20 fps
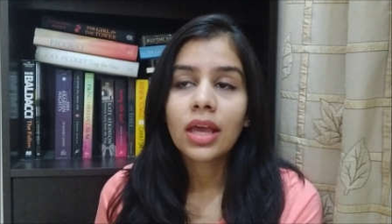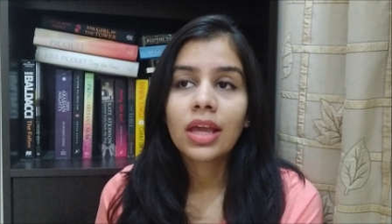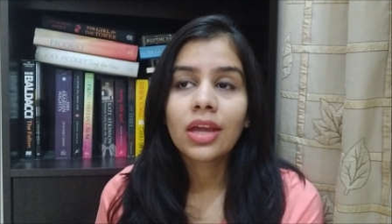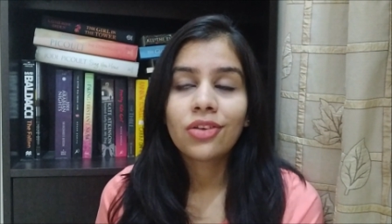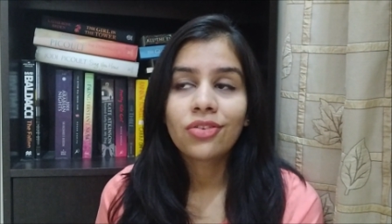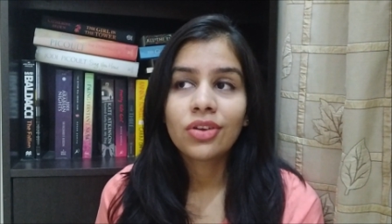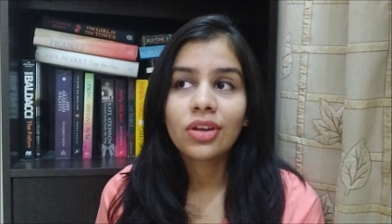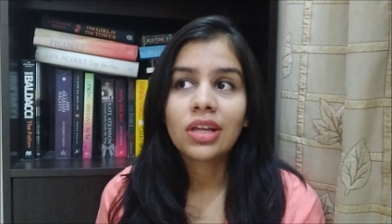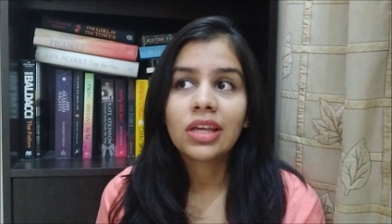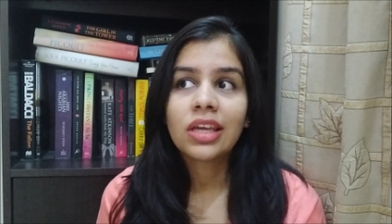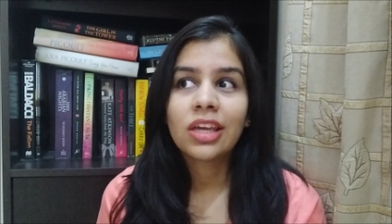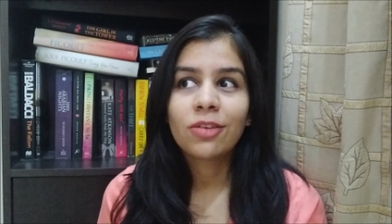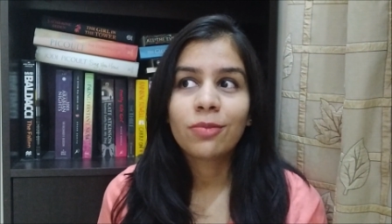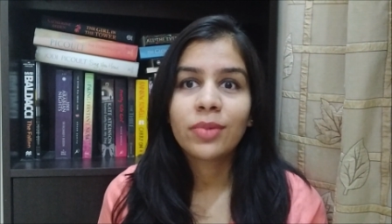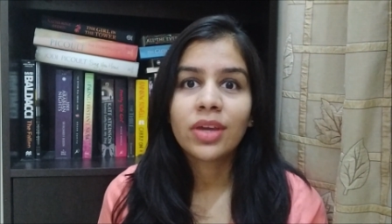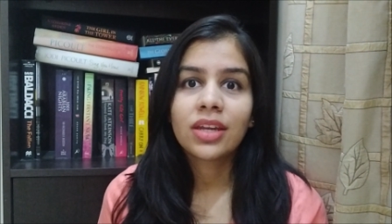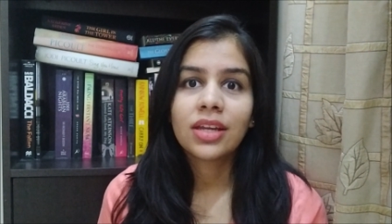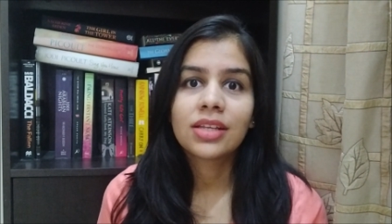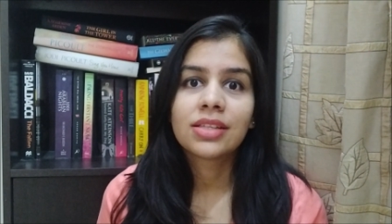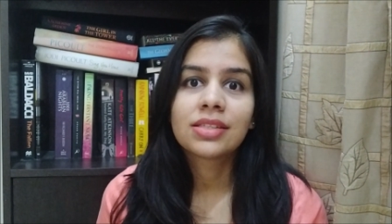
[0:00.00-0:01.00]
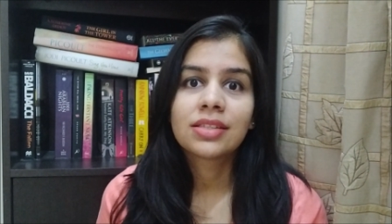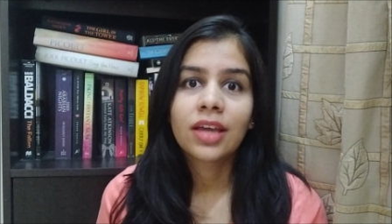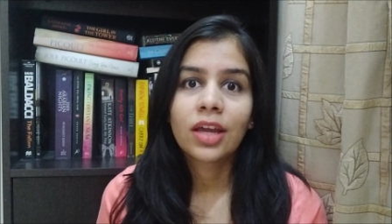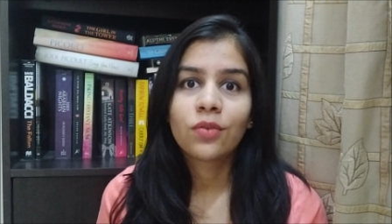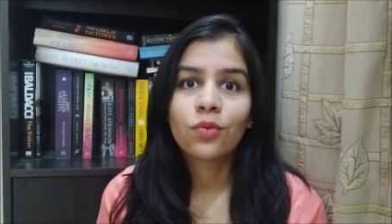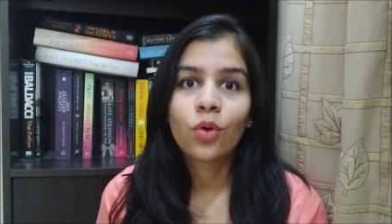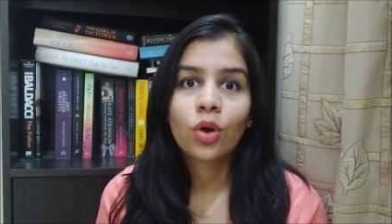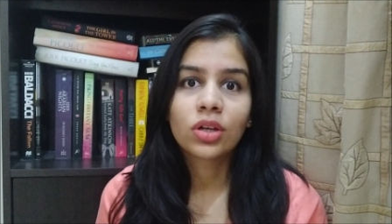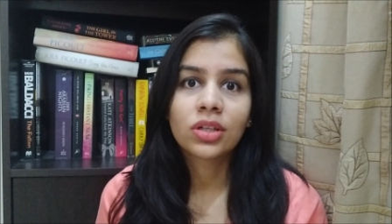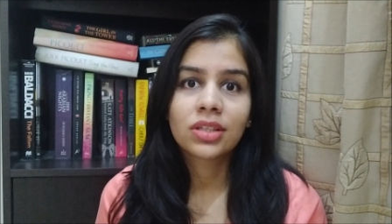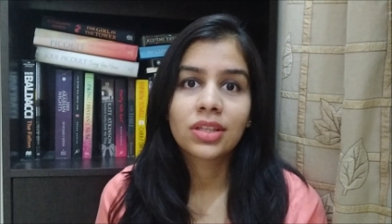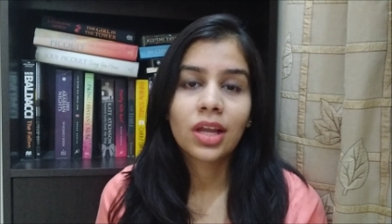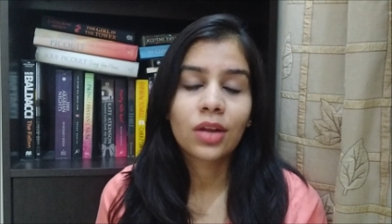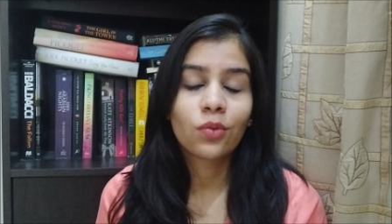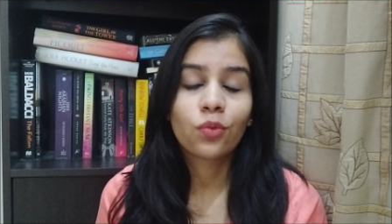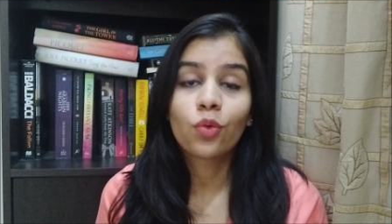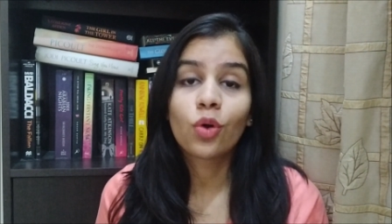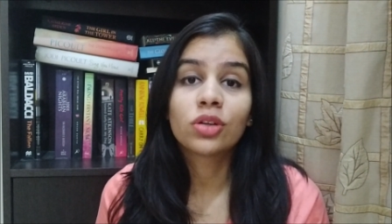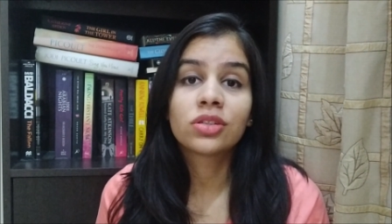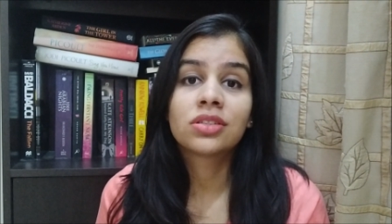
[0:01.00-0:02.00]
it really gave me an insight
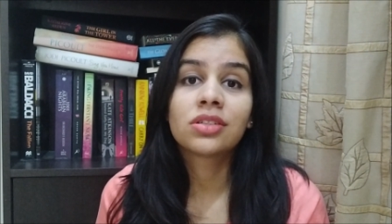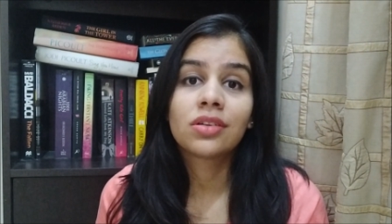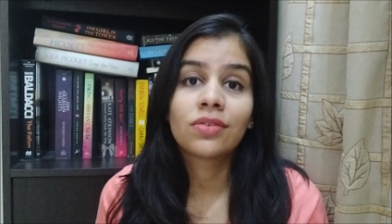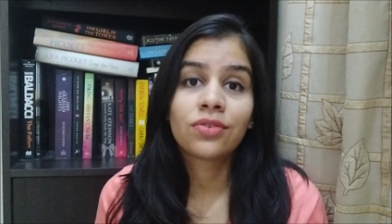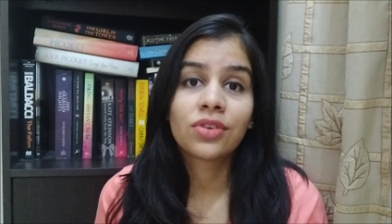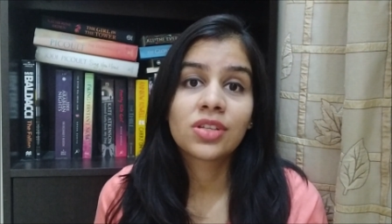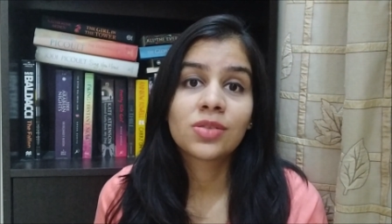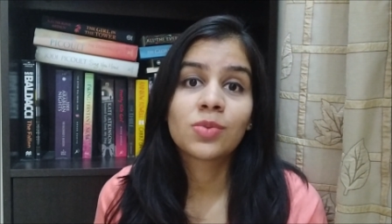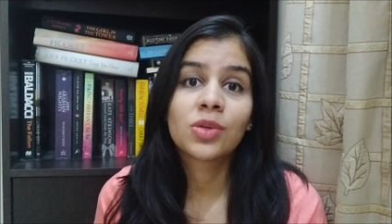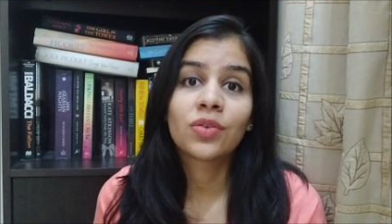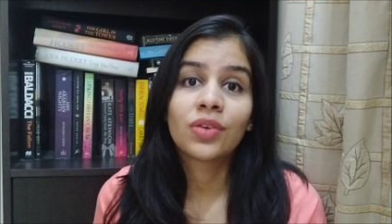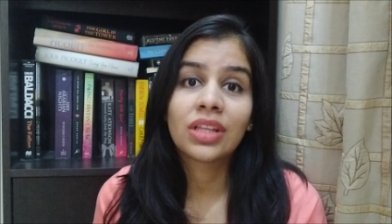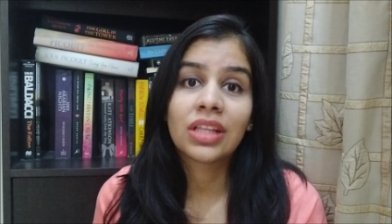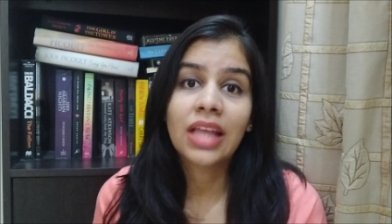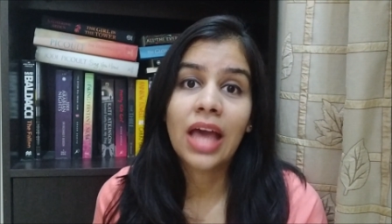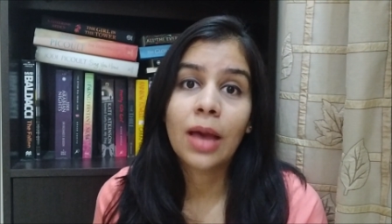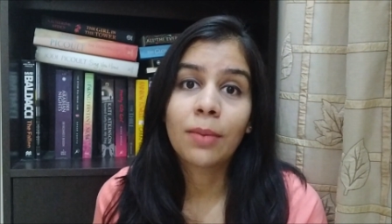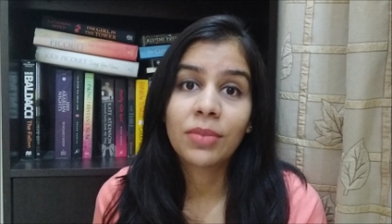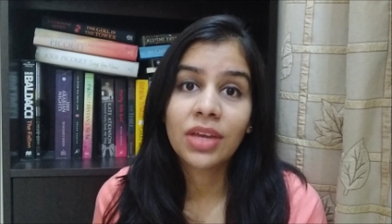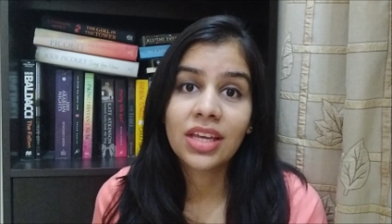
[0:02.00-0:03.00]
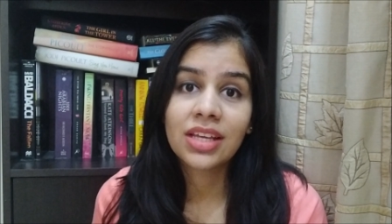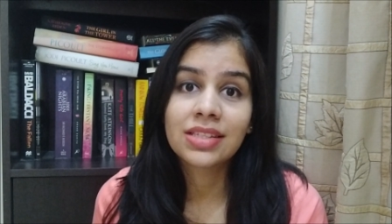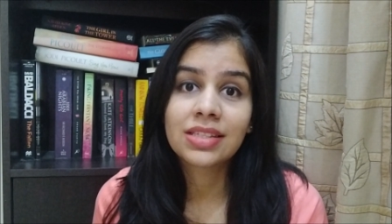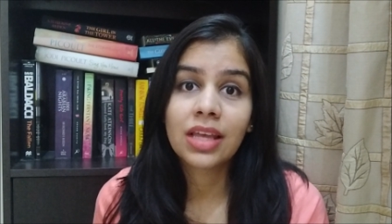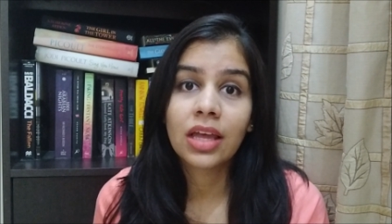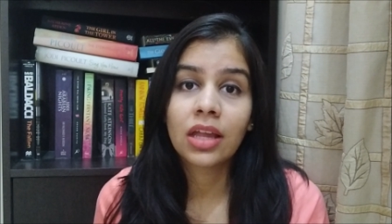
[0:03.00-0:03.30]
what's the difference between them is,